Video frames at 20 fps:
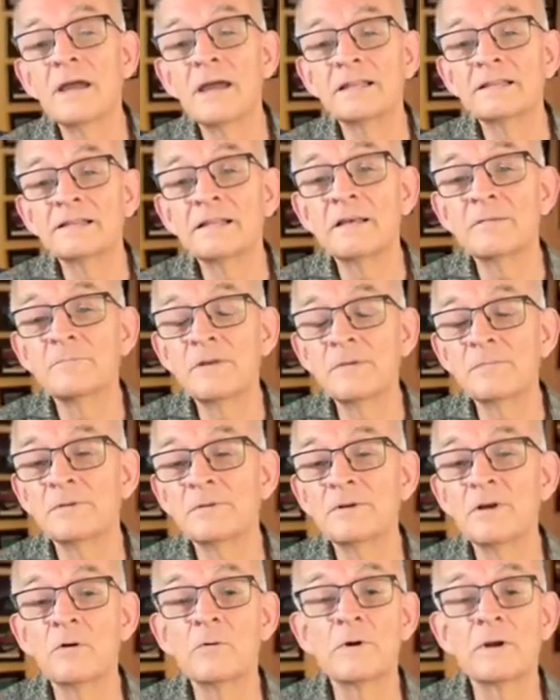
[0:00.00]
and let
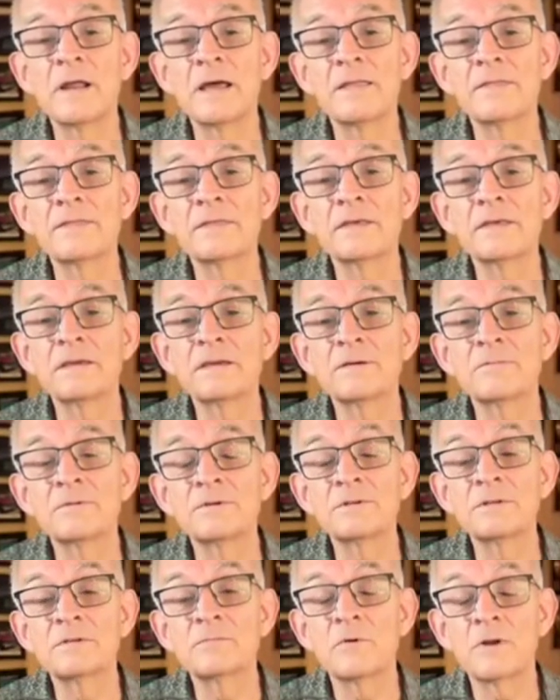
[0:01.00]
people know what I think,
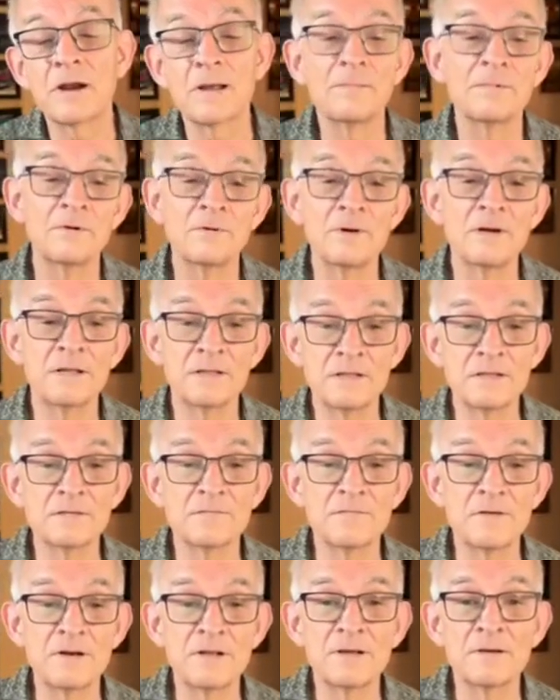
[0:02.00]
which is what I'm doing in this
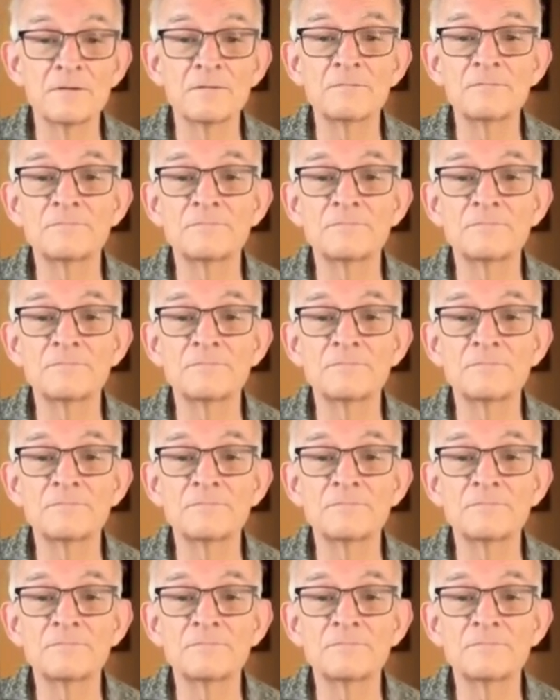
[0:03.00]
video.